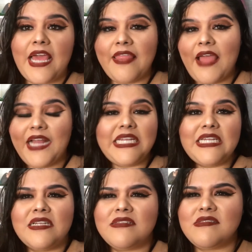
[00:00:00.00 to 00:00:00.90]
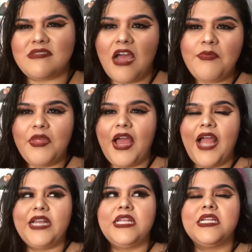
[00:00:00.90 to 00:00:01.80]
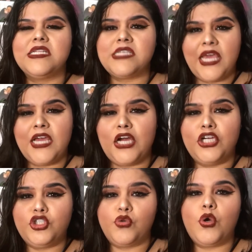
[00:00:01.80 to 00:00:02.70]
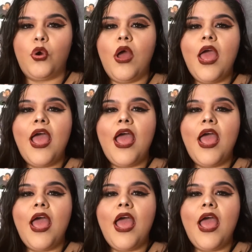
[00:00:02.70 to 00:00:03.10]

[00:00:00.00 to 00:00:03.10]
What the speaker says: And I needed to stop that. I needed to take control.